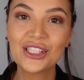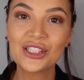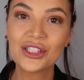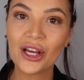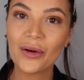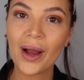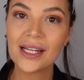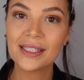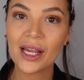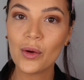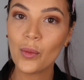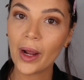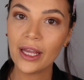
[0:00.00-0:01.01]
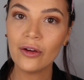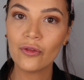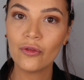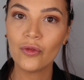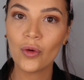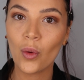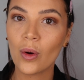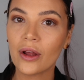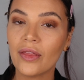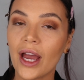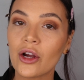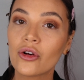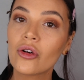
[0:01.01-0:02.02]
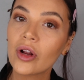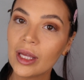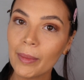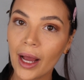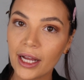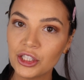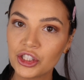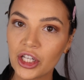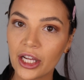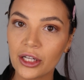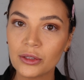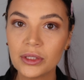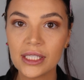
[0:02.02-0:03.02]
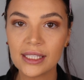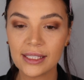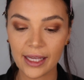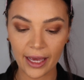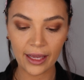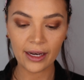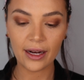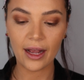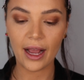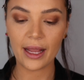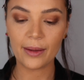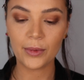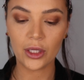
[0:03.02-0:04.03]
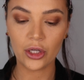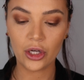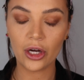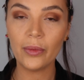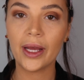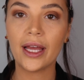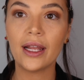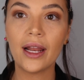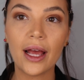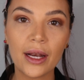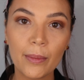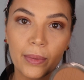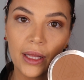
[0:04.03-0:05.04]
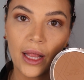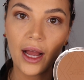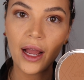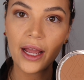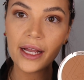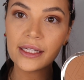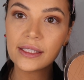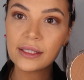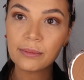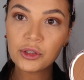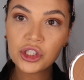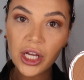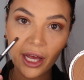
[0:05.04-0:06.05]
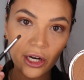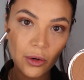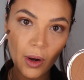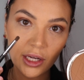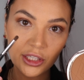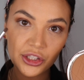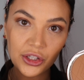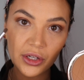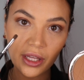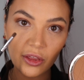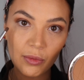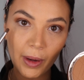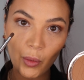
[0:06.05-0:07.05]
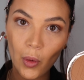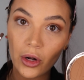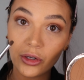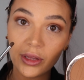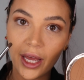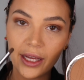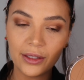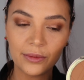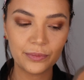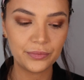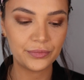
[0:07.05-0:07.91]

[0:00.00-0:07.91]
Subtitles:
So as I wait for that cream eyeshadow to set, I'm gonna go in and apply some shadow underneath my waterline.